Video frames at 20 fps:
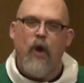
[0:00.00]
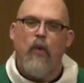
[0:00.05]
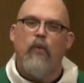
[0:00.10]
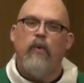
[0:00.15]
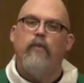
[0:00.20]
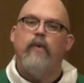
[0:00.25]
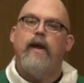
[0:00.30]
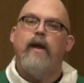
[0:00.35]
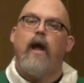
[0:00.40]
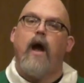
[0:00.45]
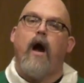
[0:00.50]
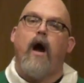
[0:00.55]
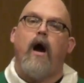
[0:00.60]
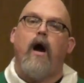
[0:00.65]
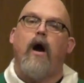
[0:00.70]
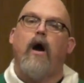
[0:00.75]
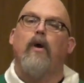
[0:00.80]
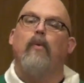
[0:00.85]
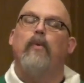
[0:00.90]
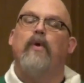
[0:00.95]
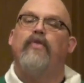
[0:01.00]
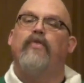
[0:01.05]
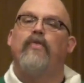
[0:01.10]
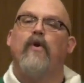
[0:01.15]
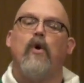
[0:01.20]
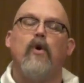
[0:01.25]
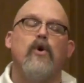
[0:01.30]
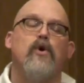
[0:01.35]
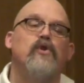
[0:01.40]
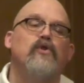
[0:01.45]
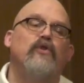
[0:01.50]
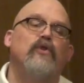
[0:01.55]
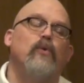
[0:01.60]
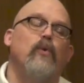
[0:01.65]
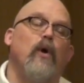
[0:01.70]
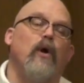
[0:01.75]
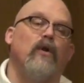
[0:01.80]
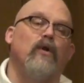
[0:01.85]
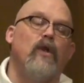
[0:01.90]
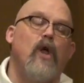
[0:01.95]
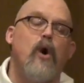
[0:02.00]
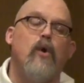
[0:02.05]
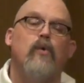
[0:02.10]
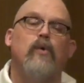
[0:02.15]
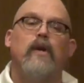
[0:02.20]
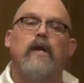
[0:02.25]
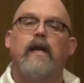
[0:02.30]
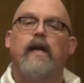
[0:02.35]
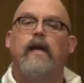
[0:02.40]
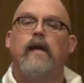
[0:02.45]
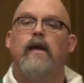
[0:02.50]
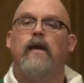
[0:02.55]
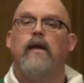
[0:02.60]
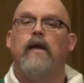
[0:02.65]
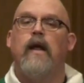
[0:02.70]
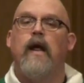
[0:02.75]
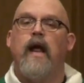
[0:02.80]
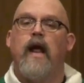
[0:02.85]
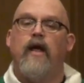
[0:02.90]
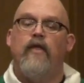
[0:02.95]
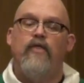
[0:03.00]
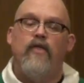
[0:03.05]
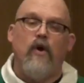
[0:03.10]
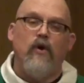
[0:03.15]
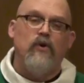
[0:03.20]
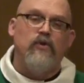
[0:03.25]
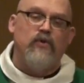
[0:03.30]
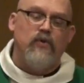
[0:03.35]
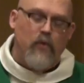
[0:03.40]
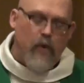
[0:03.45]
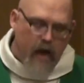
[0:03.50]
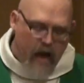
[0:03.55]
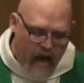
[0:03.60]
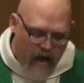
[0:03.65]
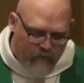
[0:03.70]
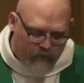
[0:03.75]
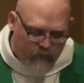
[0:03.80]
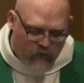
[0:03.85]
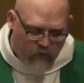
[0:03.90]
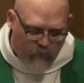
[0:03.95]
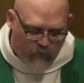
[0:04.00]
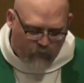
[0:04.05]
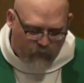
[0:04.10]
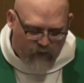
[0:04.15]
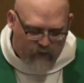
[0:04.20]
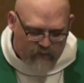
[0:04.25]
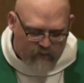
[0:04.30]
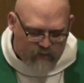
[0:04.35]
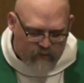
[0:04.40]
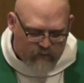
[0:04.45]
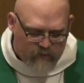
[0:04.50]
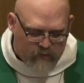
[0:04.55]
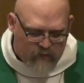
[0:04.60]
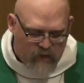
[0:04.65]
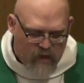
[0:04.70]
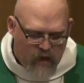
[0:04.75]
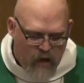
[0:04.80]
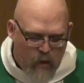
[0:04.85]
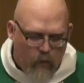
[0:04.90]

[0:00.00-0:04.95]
when we are with those who are lonely and those who have no friends,